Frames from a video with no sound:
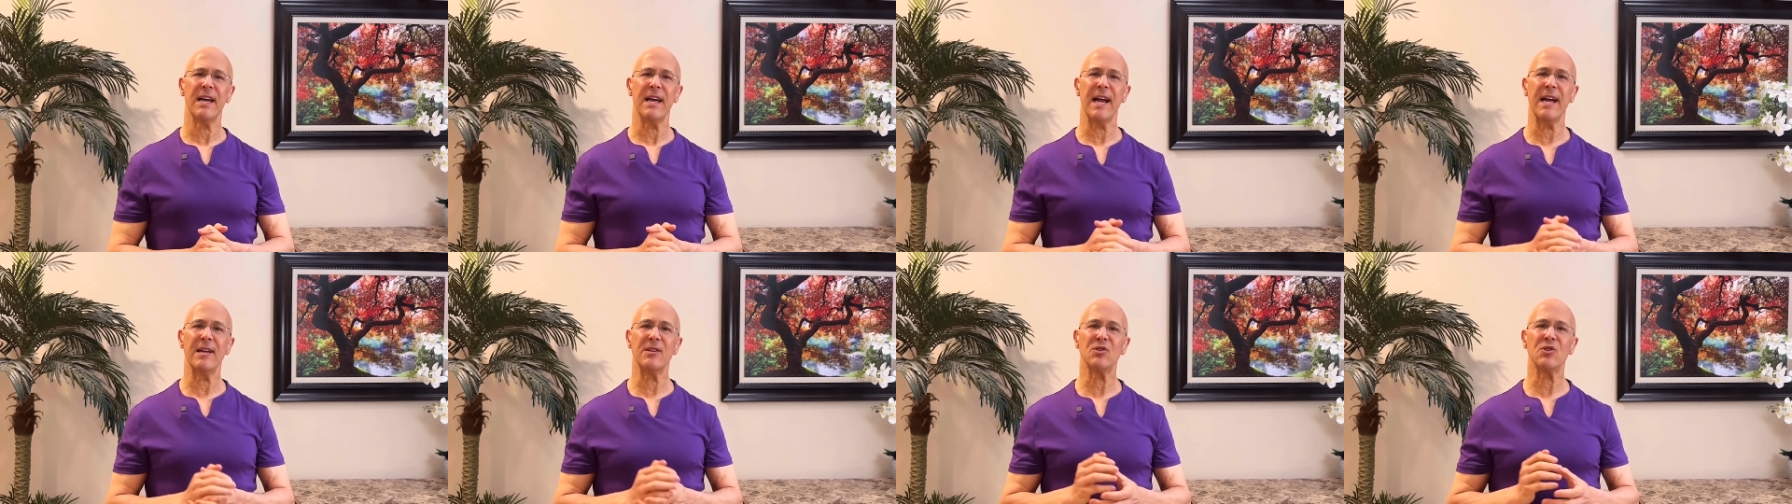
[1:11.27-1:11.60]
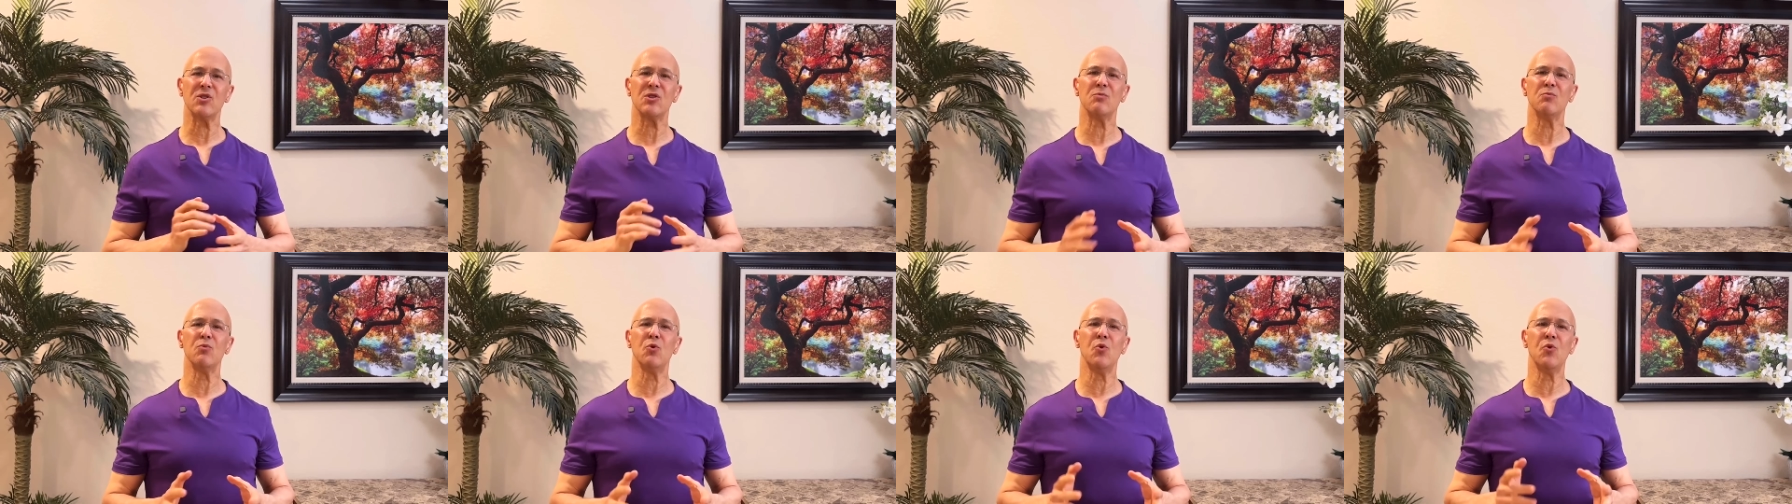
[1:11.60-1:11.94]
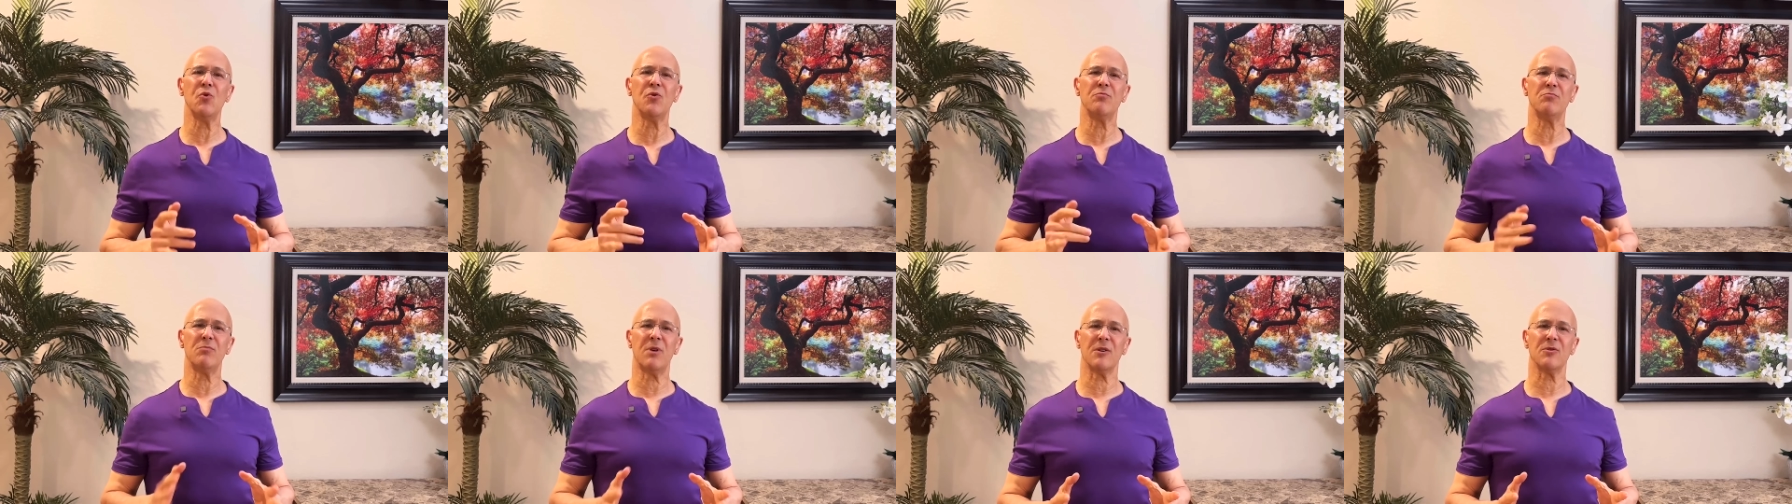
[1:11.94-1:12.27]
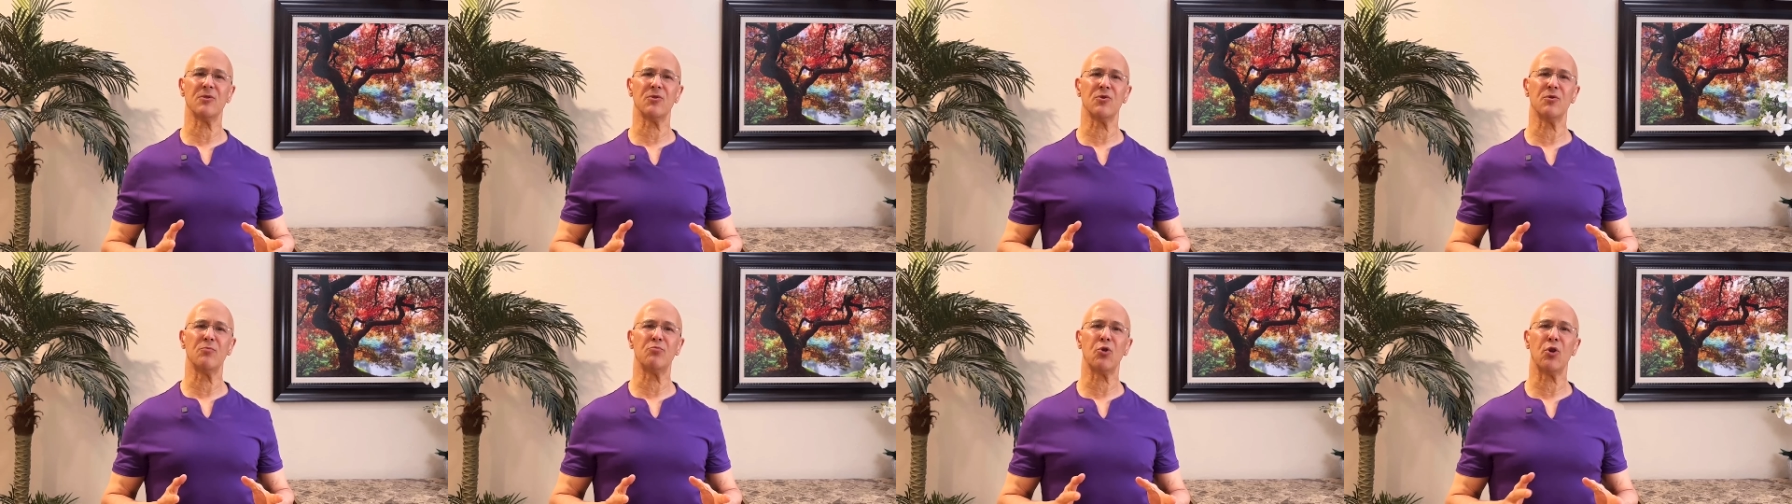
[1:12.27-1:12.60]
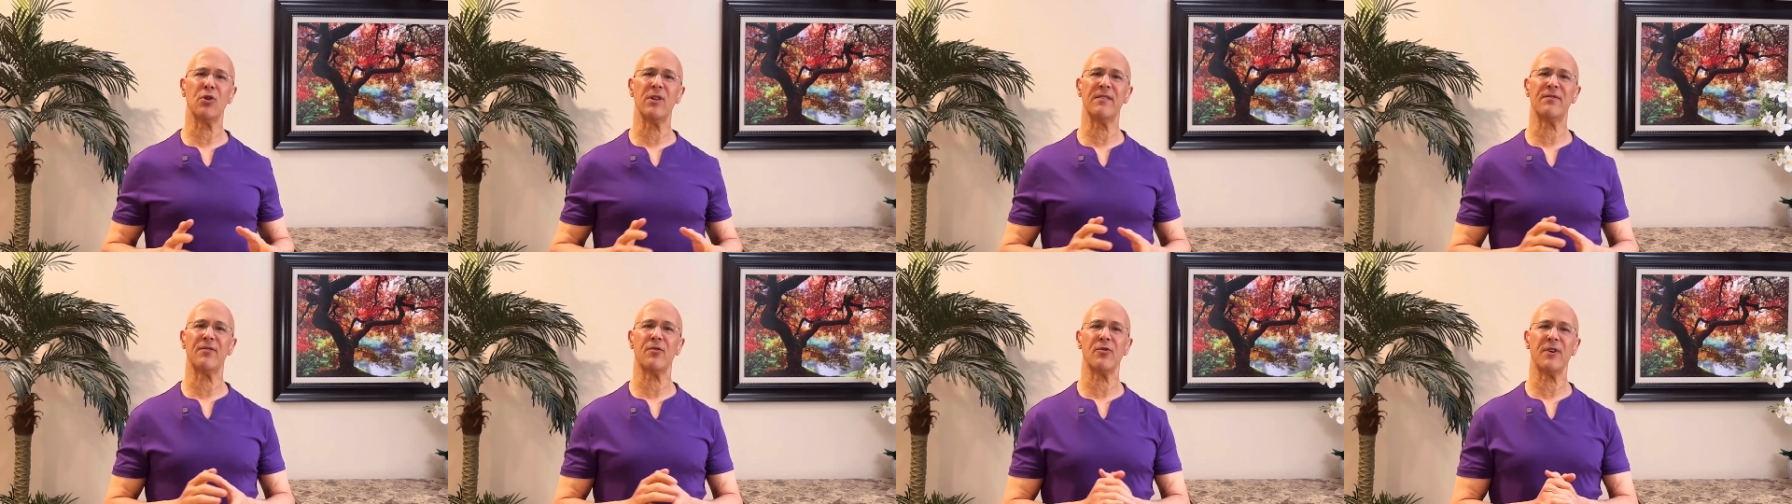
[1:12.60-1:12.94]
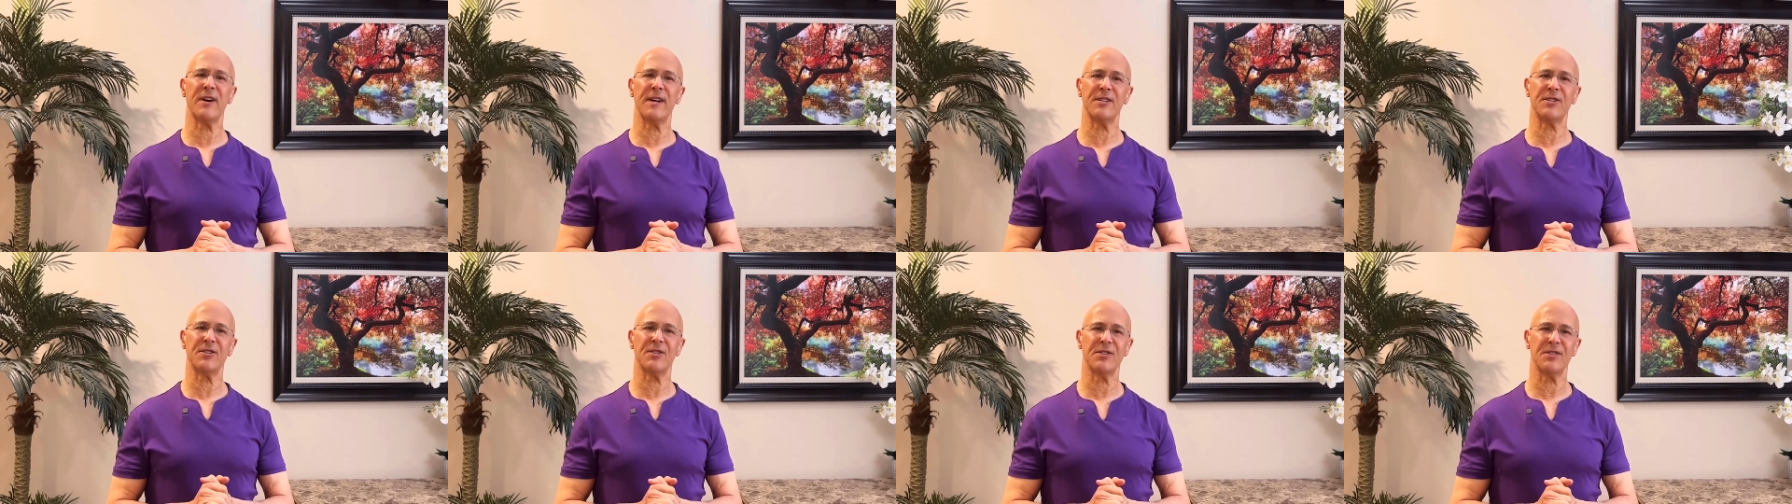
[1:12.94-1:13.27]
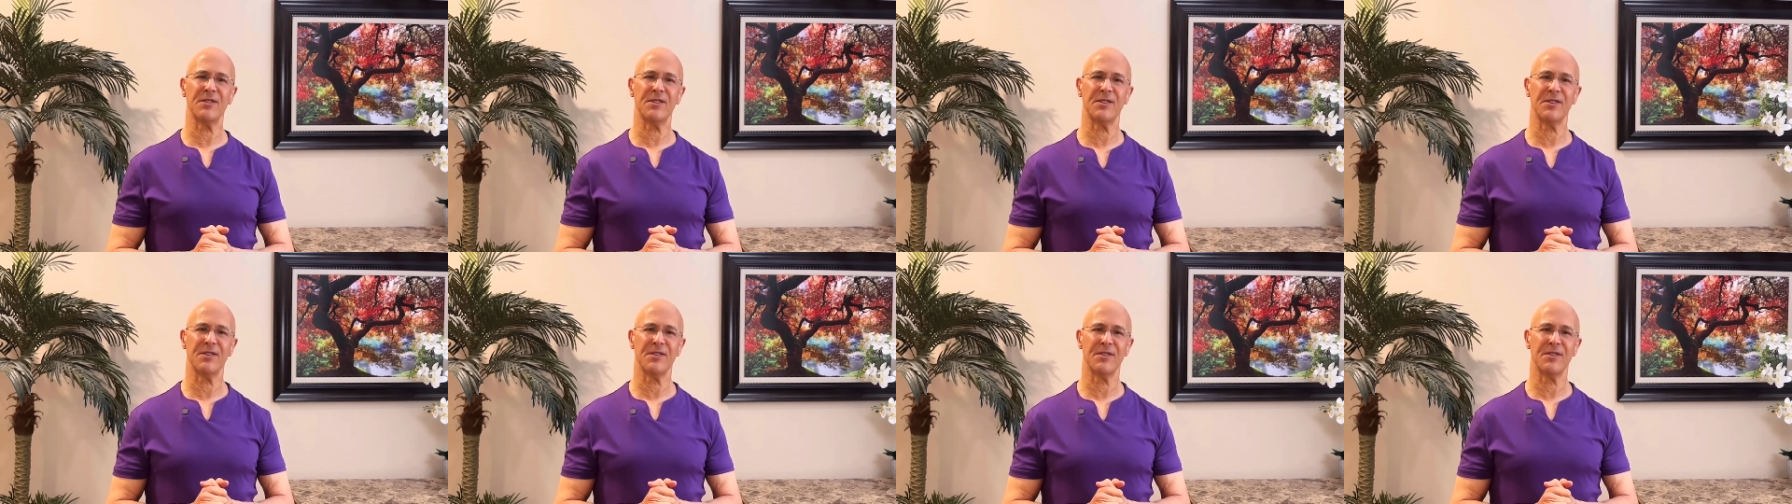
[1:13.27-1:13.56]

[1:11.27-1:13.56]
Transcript: and smooth muscle proliferation.